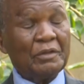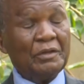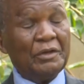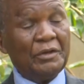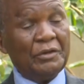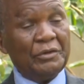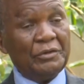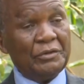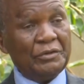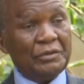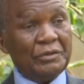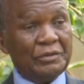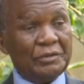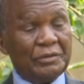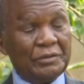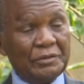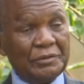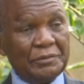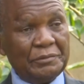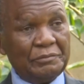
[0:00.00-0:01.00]
And
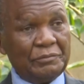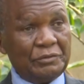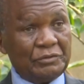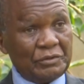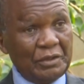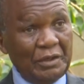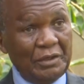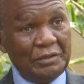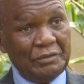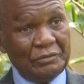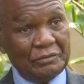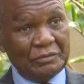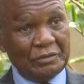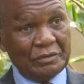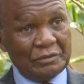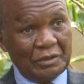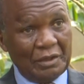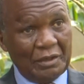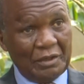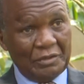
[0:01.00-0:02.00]
besides
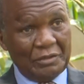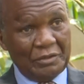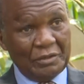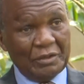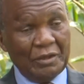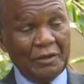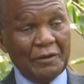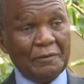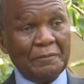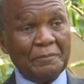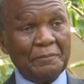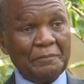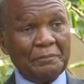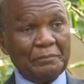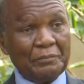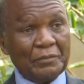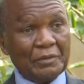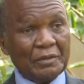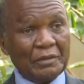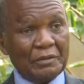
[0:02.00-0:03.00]
Tanganyika,
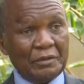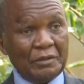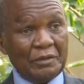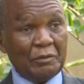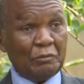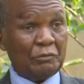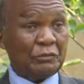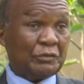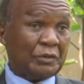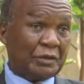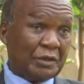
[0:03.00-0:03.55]
then there was